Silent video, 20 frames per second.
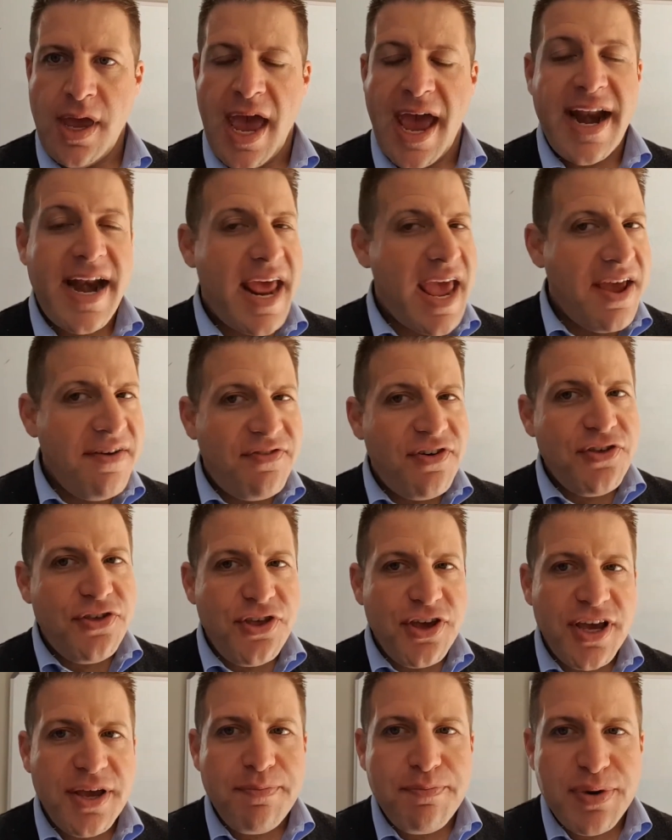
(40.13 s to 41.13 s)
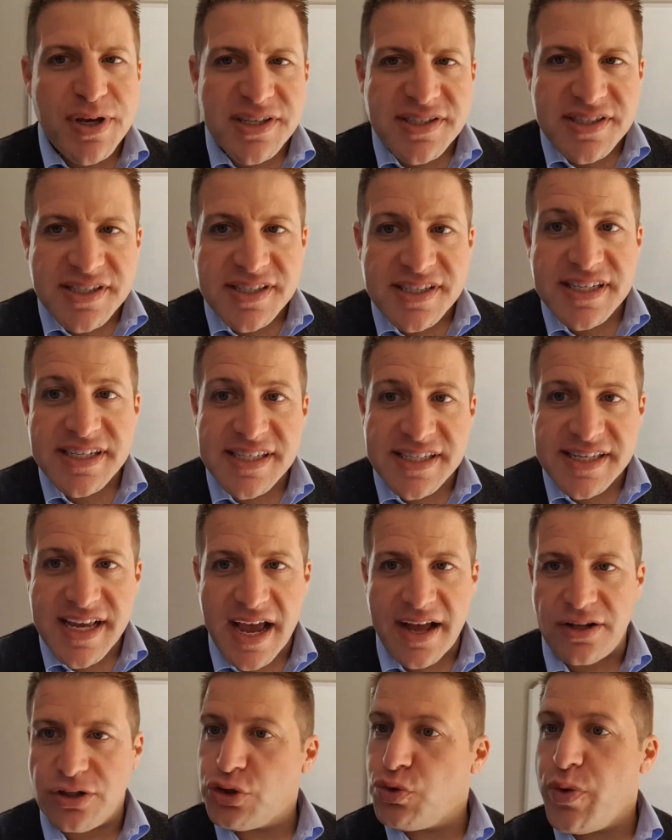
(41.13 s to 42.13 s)
And everything in business is
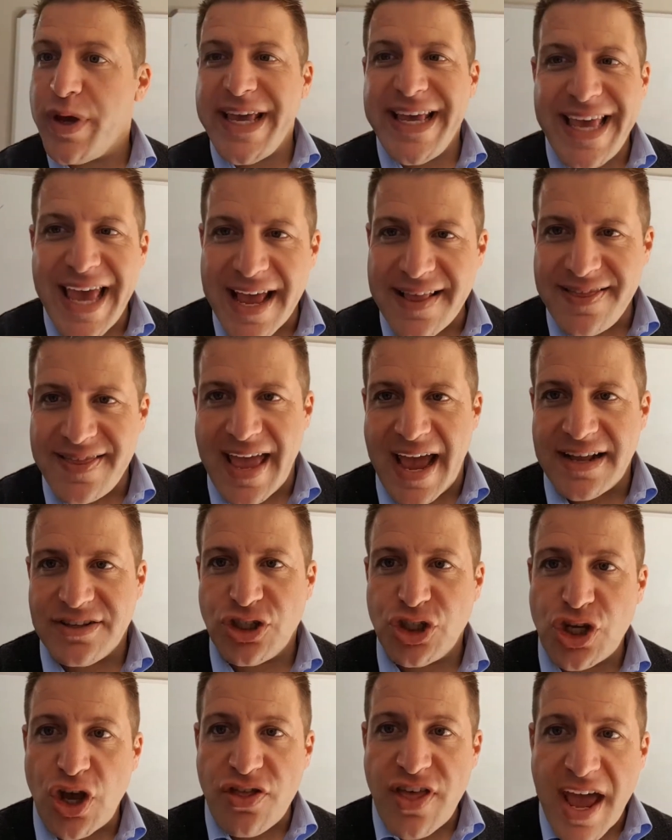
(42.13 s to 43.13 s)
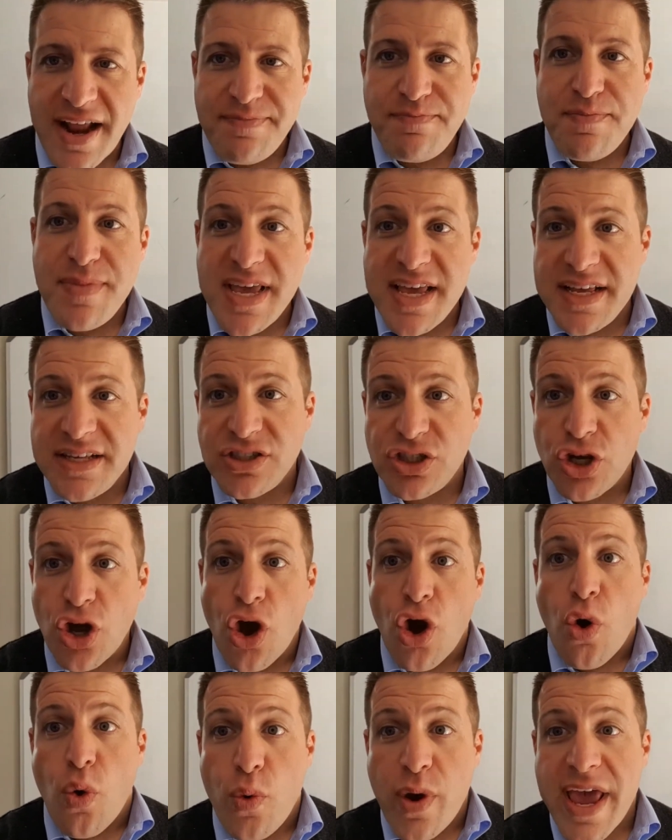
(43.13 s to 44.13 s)
sales. We get that. So that means
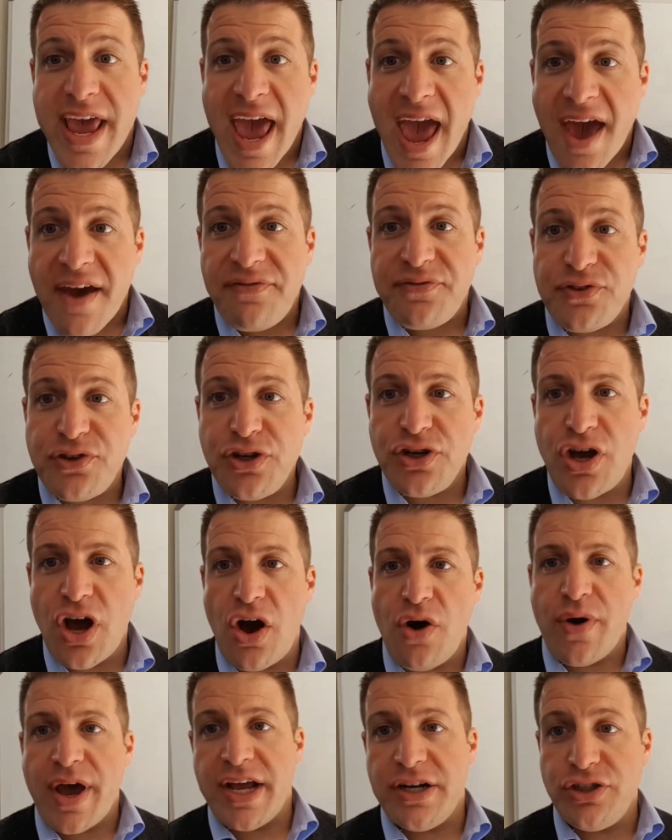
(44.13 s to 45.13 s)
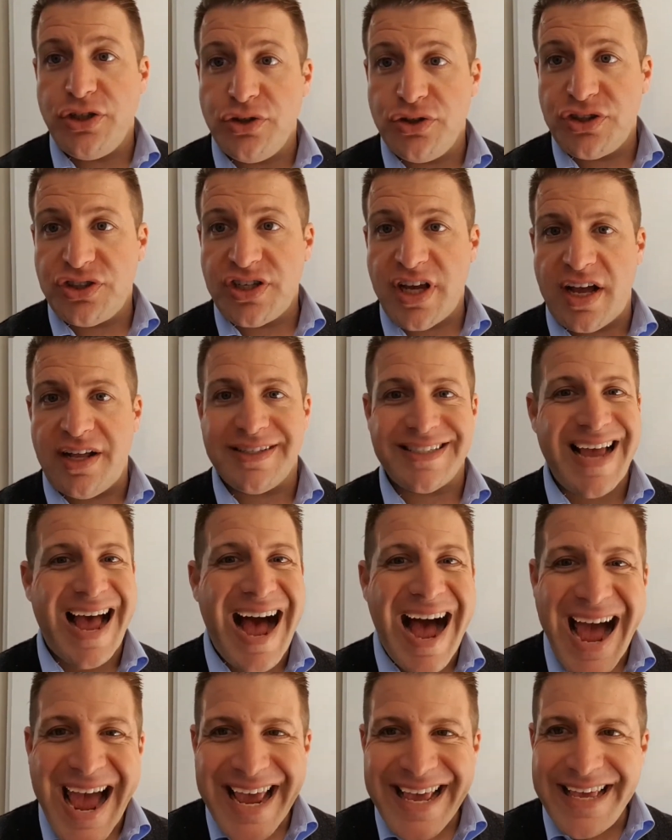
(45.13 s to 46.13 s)
we have to go and do sales.
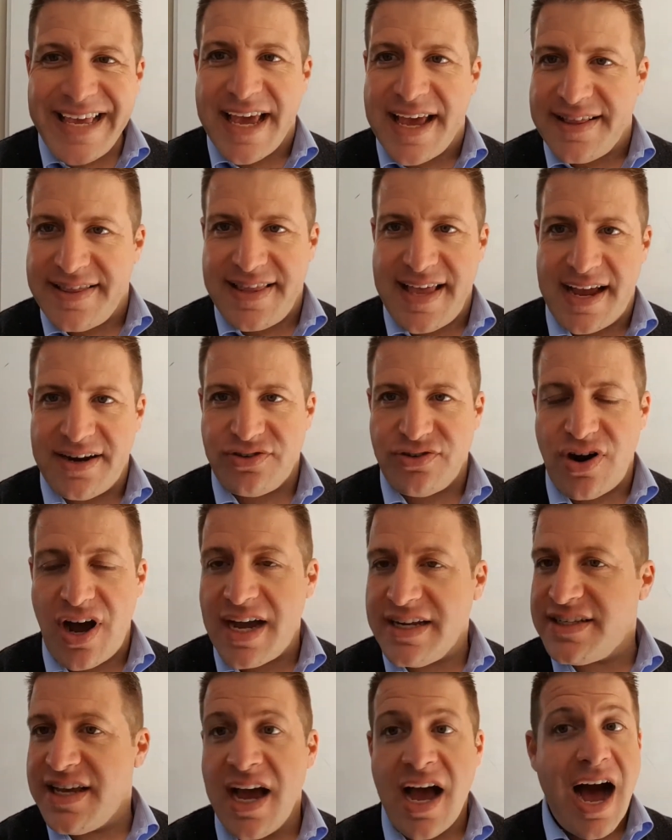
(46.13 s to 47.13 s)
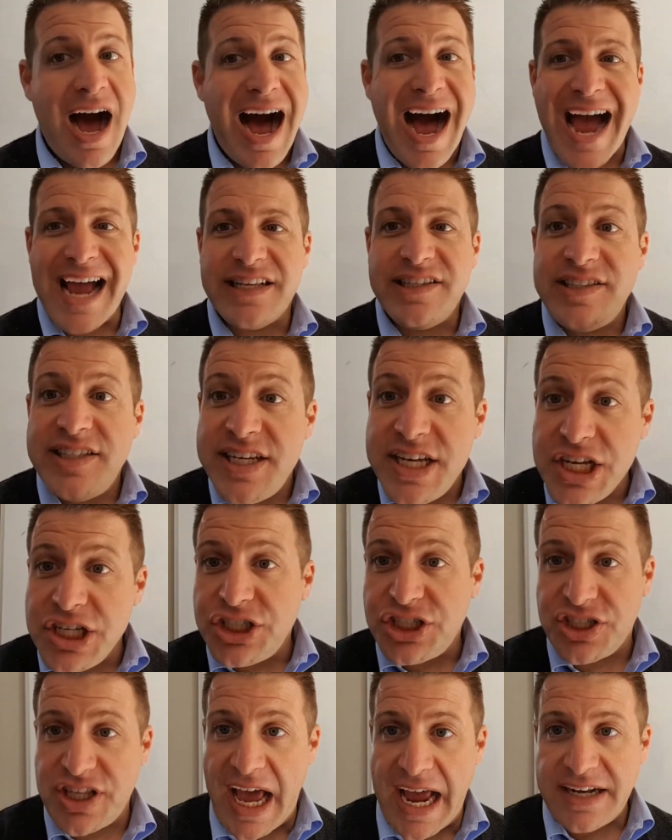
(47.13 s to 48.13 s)
I get that, right? I
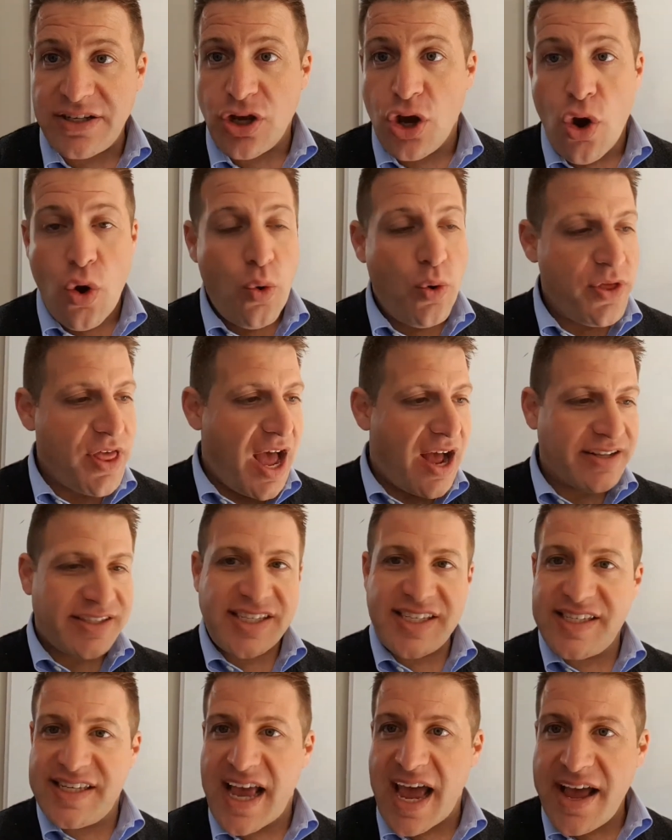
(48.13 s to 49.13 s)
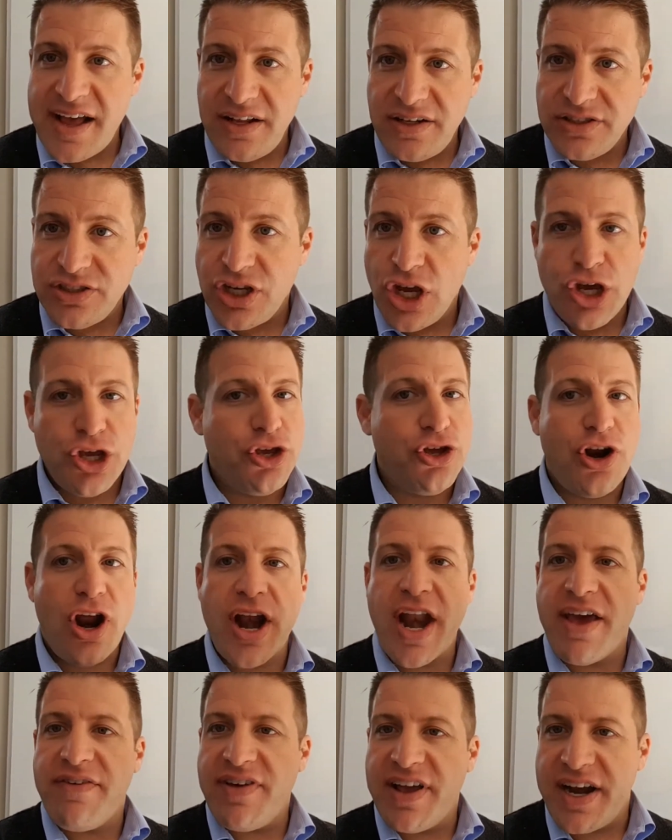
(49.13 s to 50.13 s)
teach that. Without sales, you
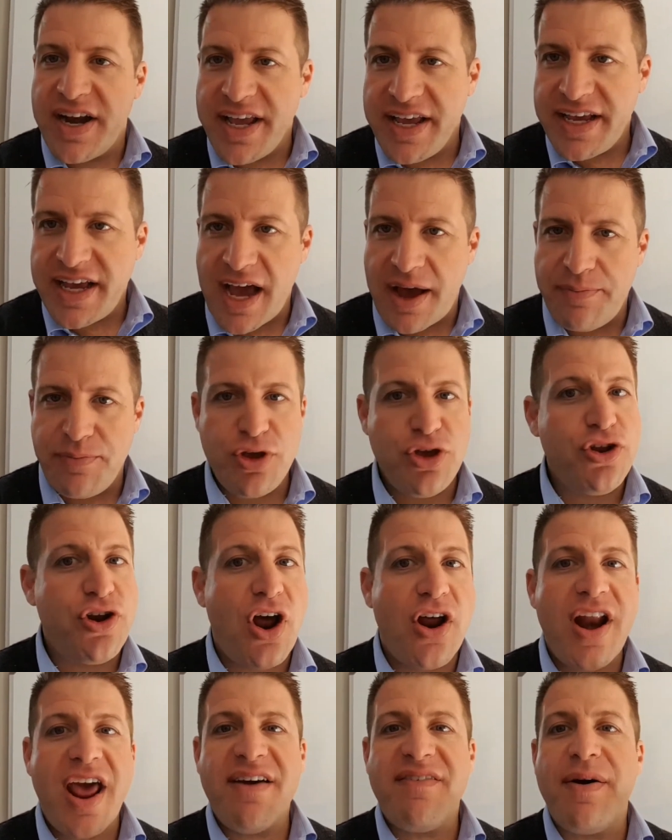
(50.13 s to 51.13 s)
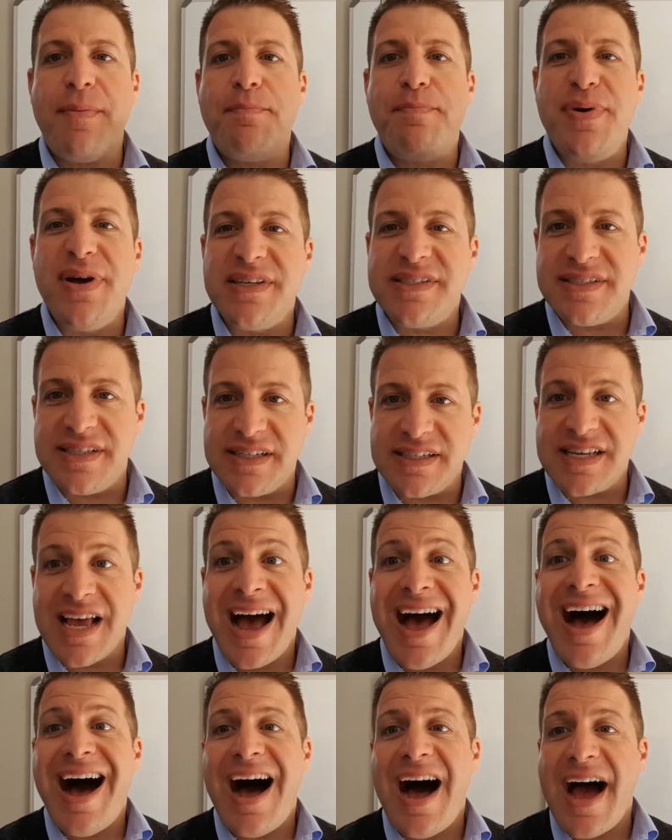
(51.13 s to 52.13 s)
don't have an income. You don't have a business.
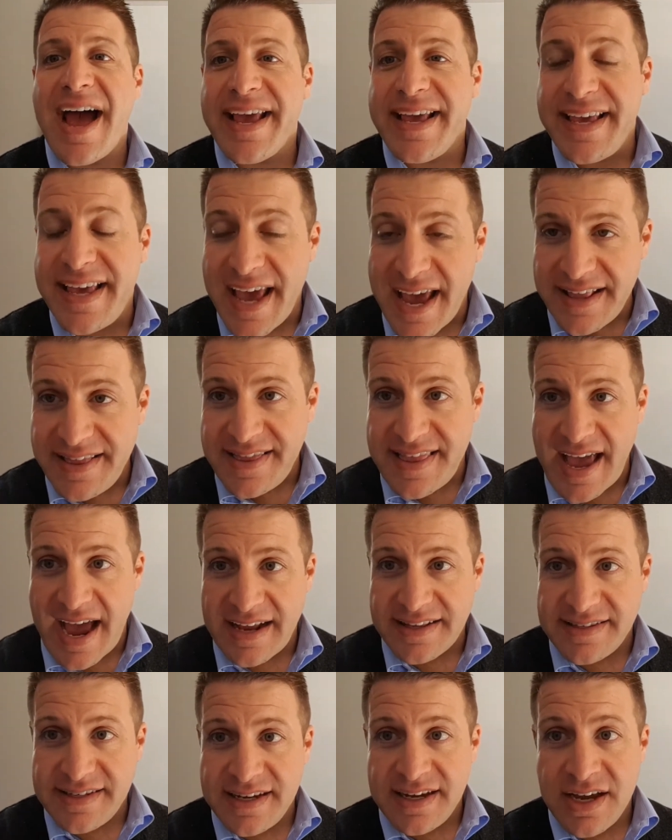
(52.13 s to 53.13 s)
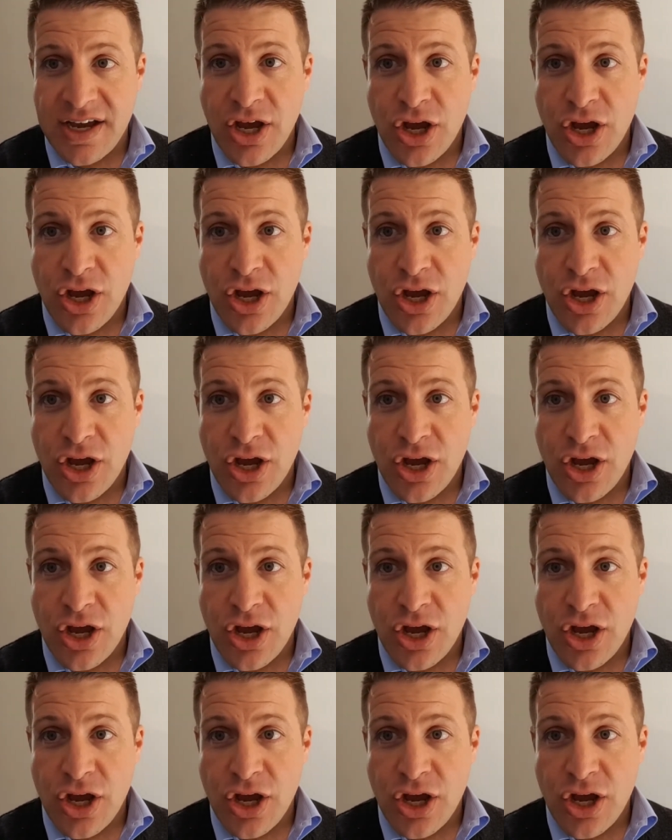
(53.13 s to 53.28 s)
I get that.